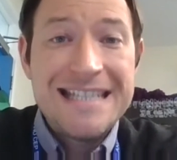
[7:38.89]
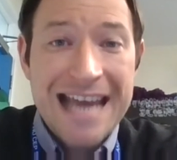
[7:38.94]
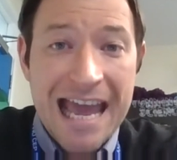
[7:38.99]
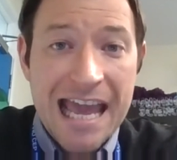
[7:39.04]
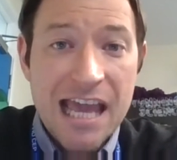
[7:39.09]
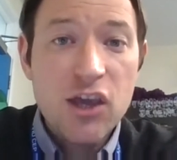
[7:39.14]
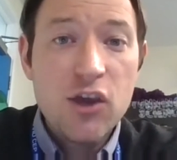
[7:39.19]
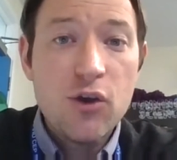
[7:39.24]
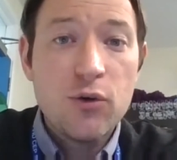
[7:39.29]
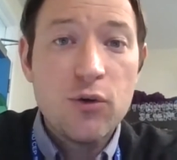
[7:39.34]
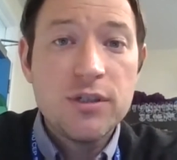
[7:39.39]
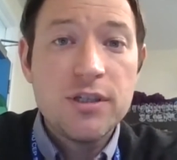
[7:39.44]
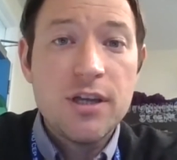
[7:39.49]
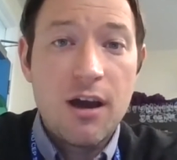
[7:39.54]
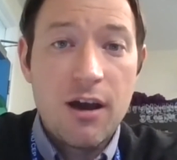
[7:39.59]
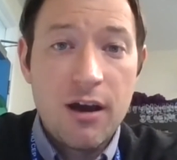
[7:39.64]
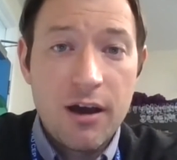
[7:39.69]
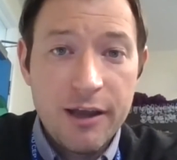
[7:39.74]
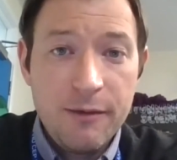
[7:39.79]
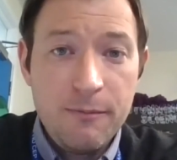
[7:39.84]
Take your
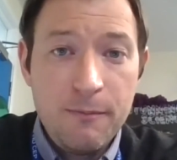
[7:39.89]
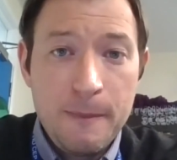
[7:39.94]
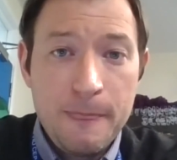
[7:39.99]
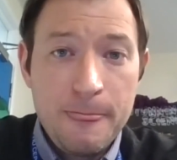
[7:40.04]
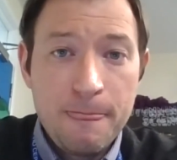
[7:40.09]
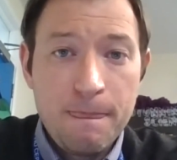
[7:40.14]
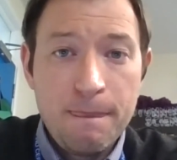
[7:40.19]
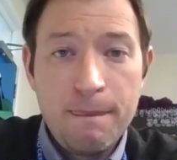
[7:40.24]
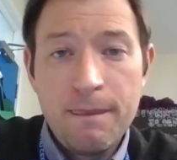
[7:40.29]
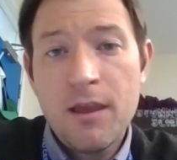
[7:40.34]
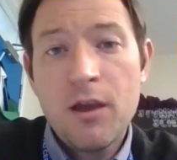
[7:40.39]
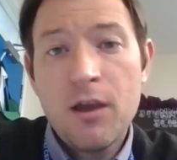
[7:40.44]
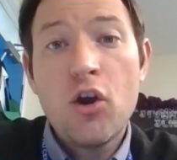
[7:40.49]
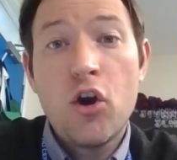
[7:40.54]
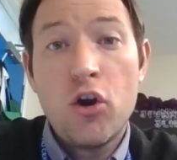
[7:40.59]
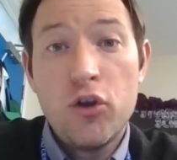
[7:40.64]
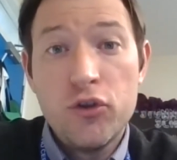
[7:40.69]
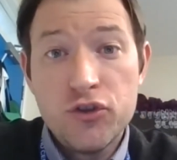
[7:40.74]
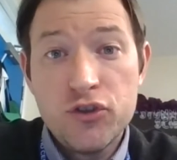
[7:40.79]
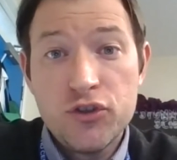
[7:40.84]
time,
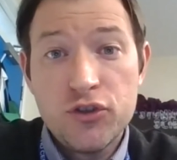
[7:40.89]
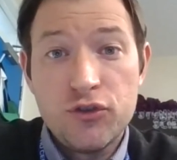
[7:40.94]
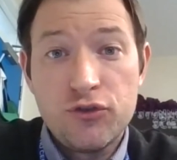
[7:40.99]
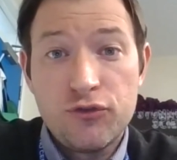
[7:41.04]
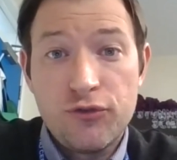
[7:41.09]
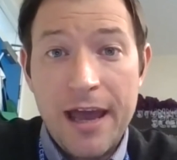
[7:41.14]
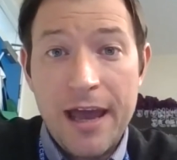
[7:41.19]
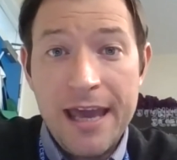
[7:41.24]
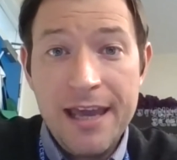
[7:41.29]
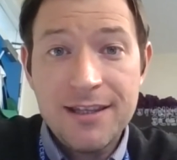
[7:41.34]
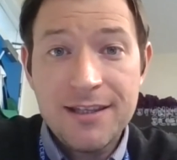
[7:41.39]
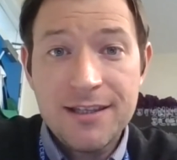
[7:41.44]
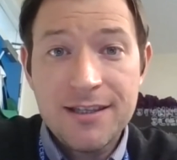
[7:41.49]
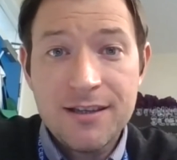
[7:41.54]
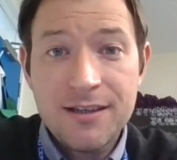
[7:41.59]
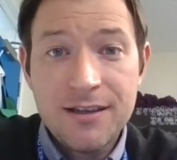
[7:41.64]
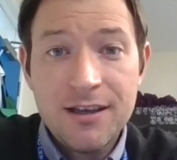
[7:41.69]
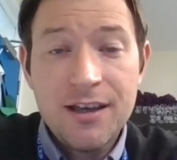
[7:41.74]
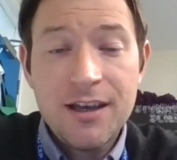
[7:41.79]
concentrate.